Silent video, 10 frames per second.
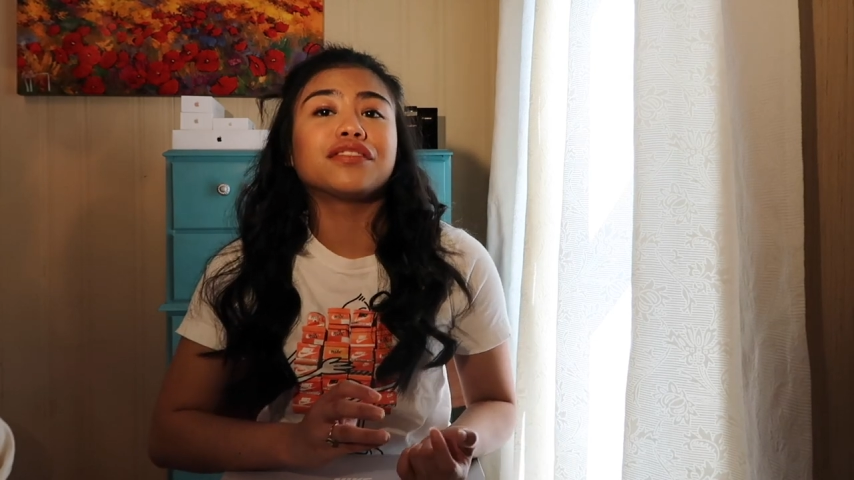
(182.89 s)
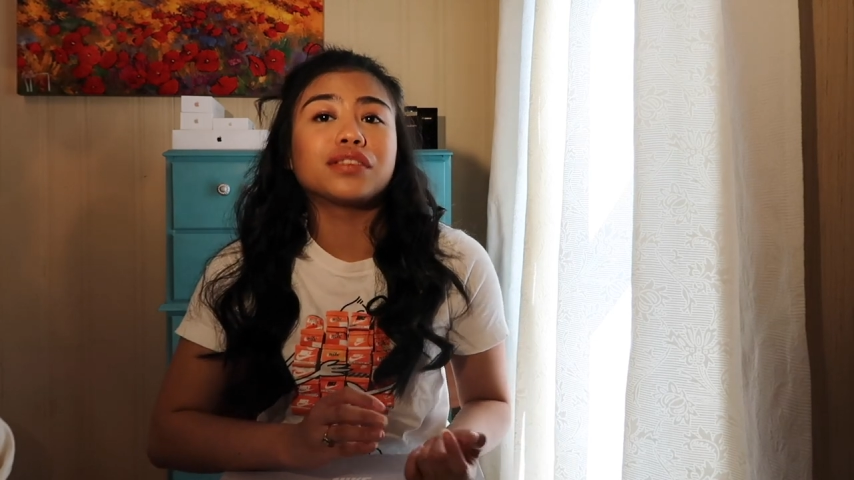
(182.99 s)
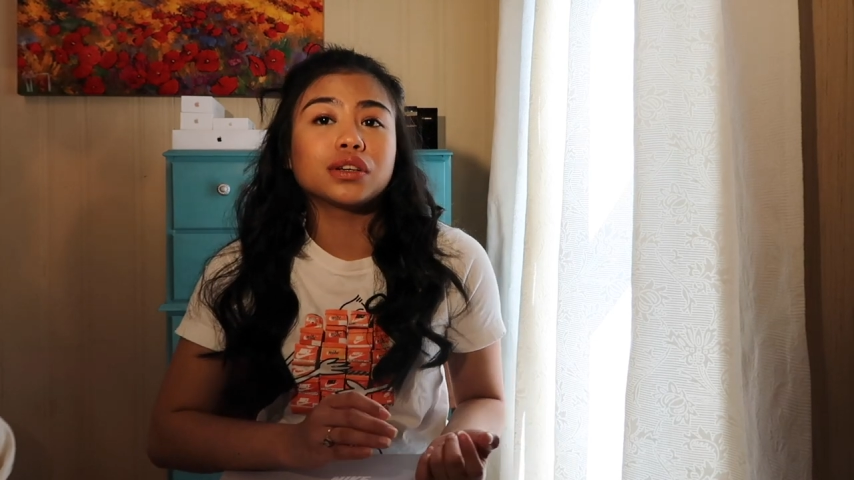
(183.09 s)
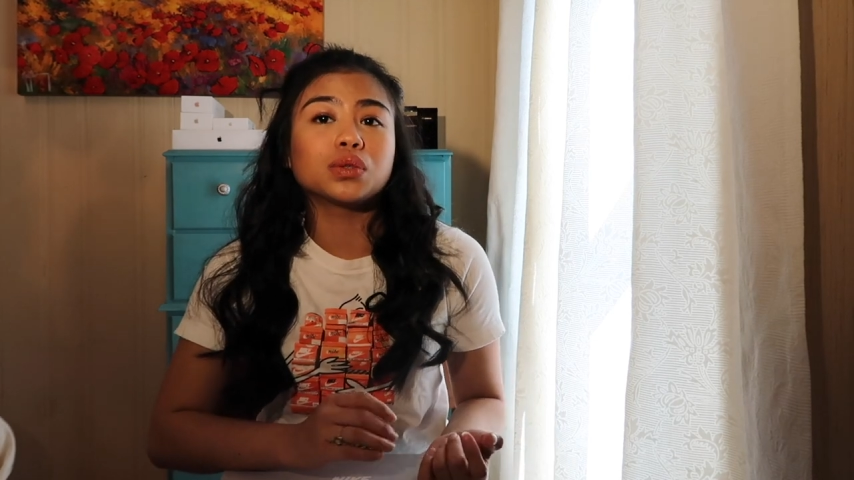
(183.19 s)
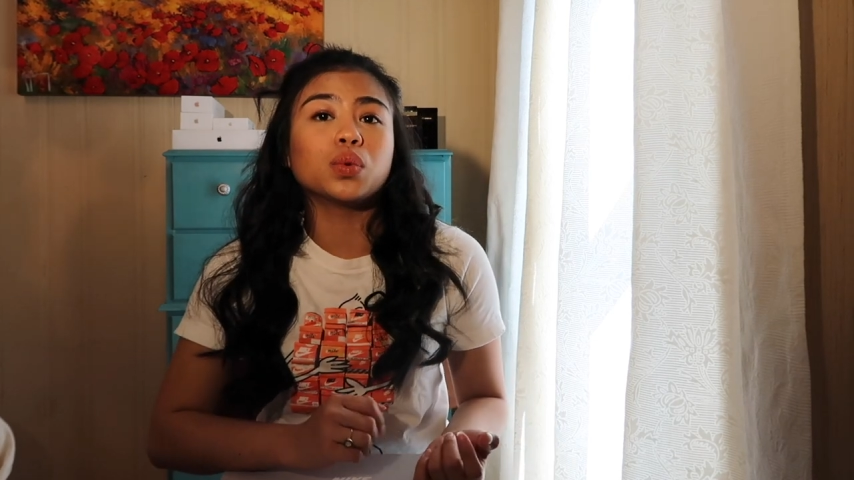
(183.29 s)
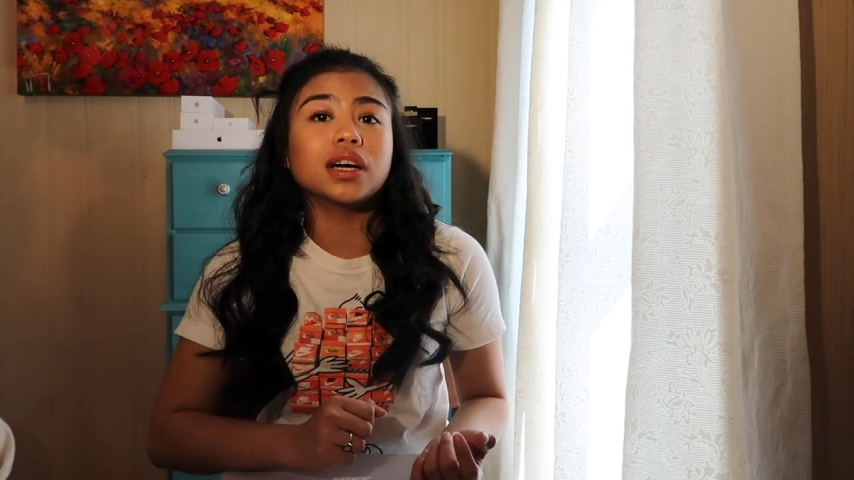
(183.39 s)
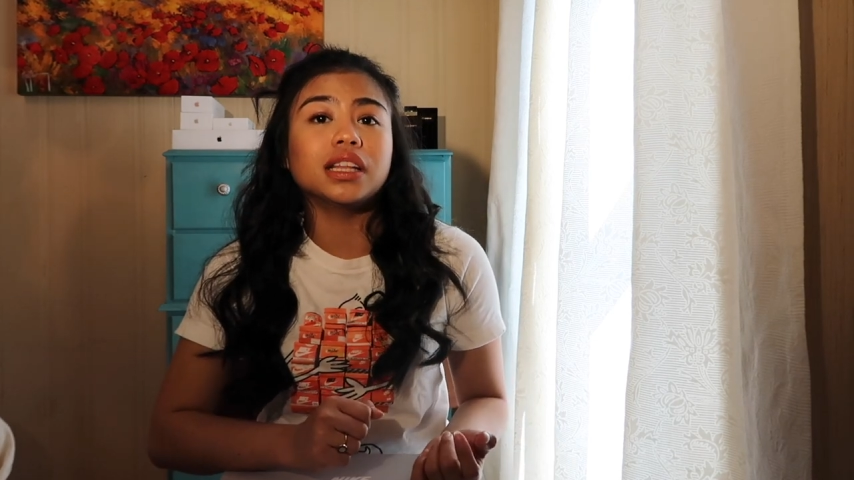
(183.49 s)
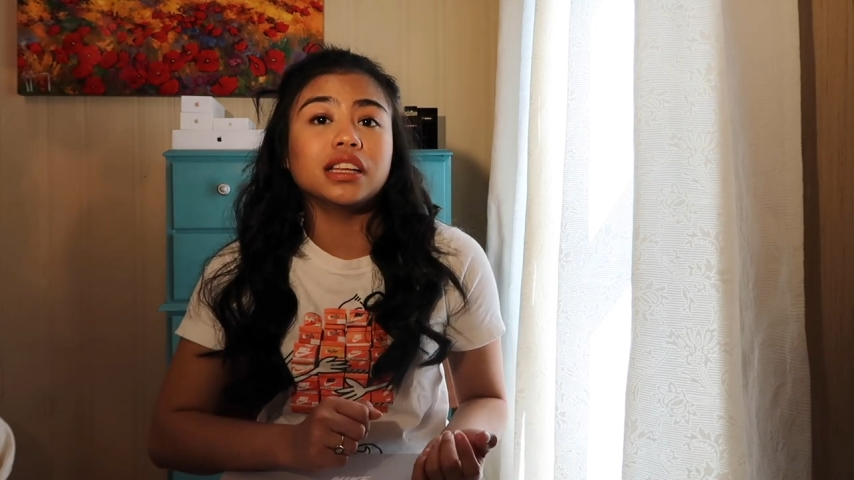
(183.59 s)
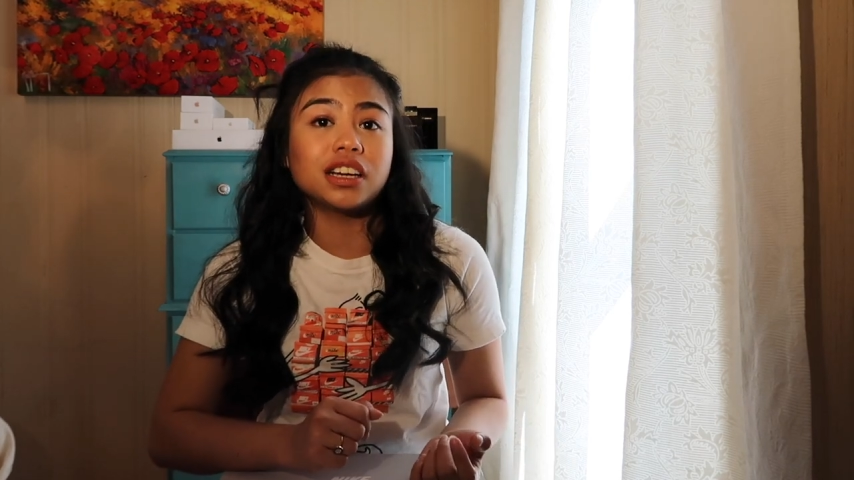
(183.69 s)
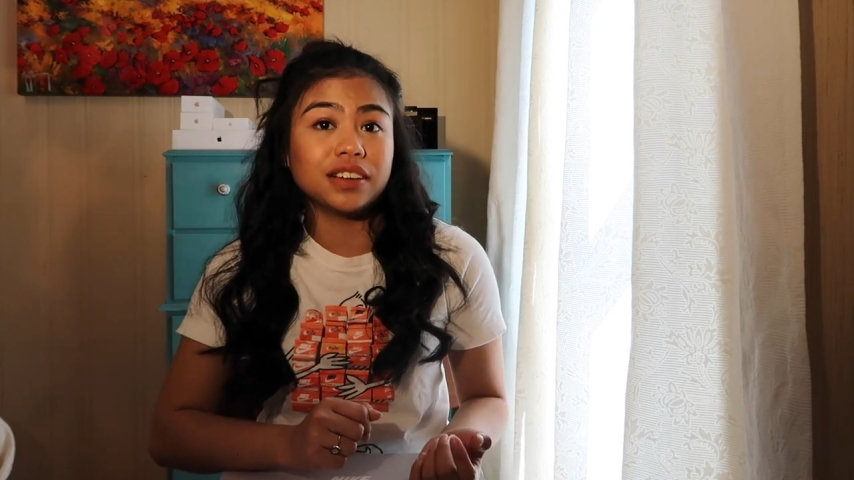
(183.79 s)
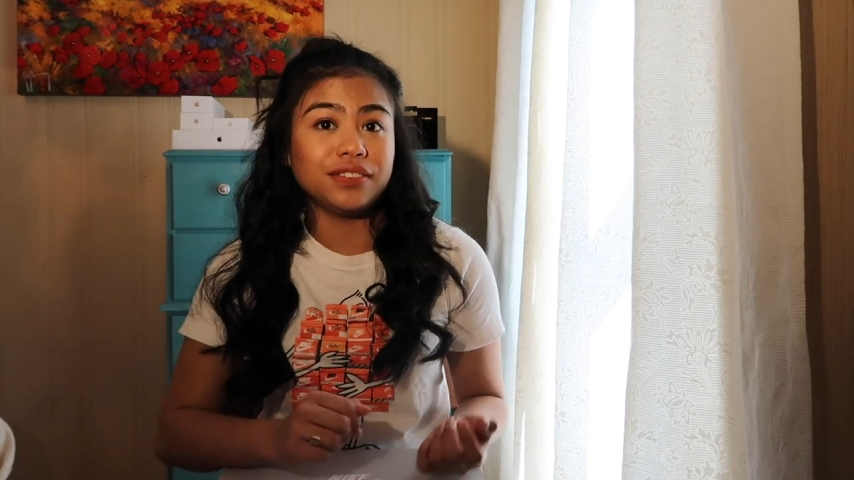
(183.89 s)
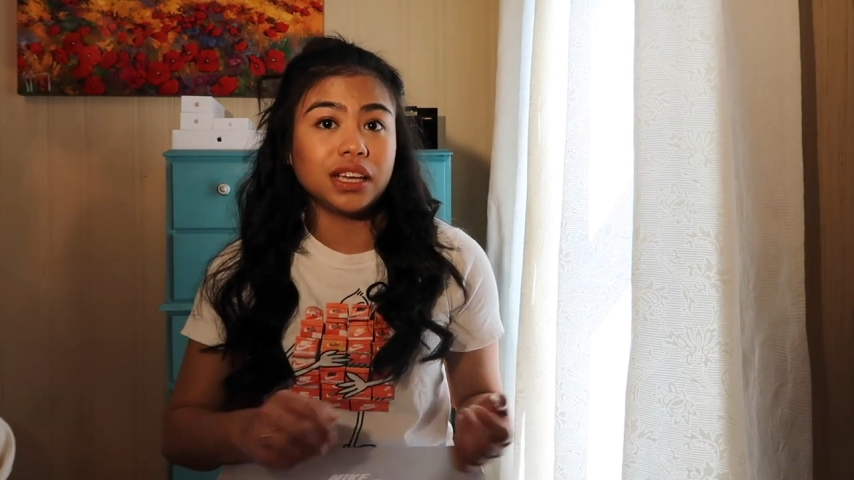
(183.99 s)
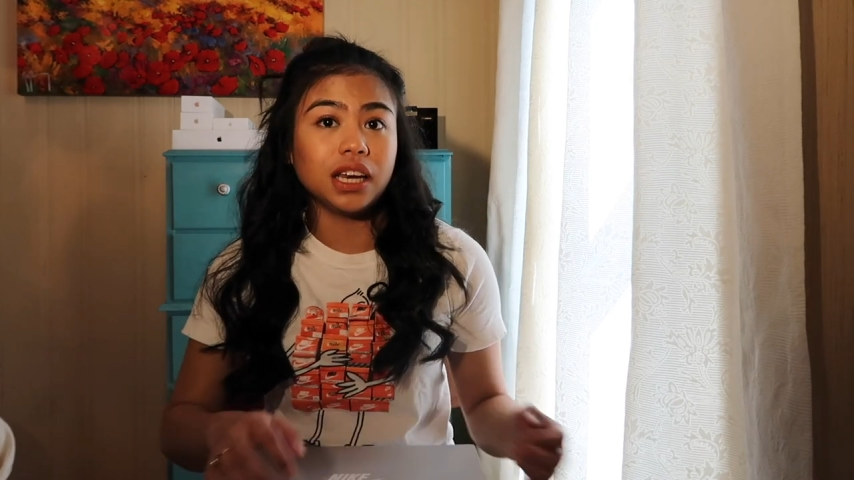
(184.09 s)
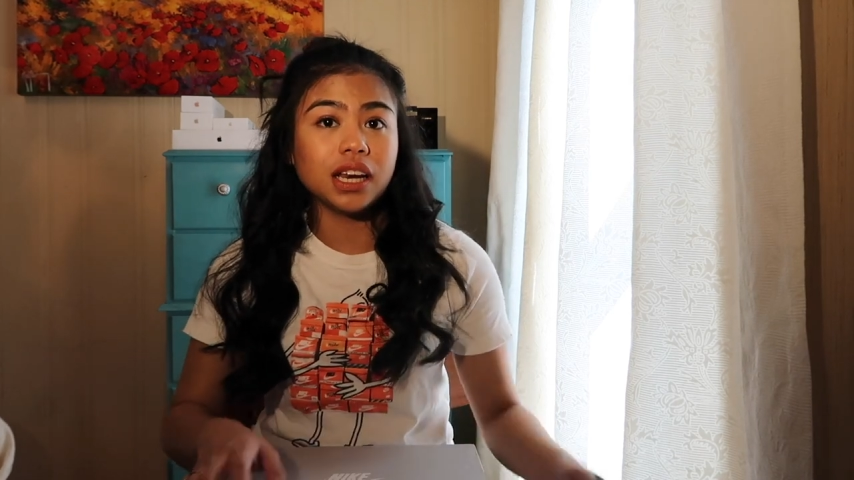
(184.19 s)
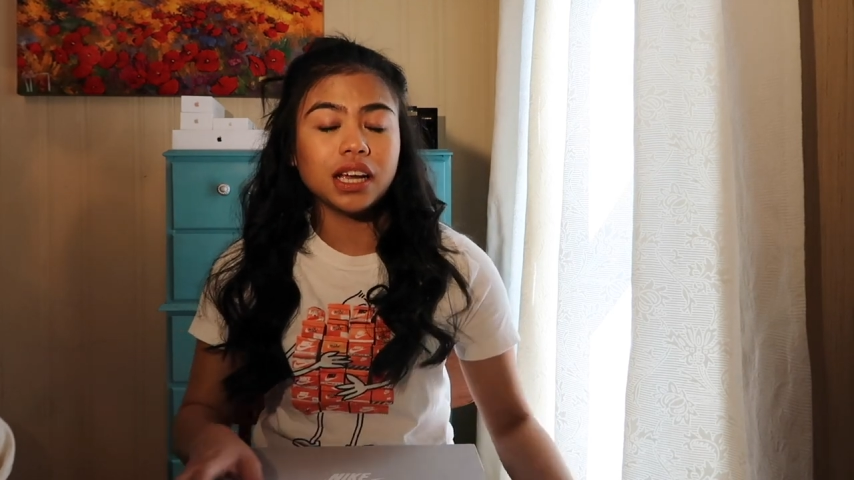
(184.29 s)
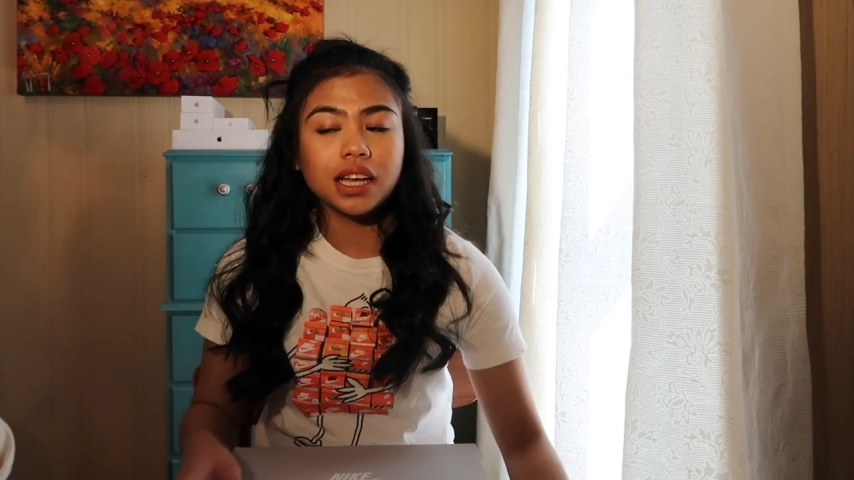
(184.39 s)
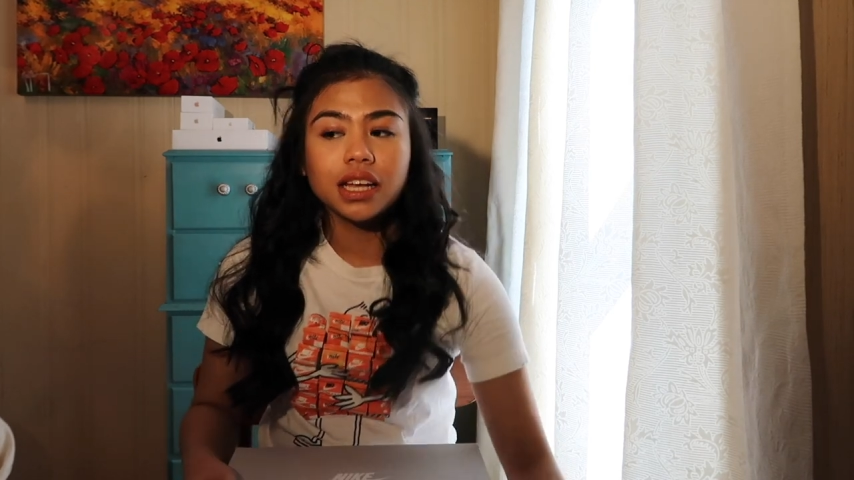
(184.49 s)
AIRFORCE 1 reveal.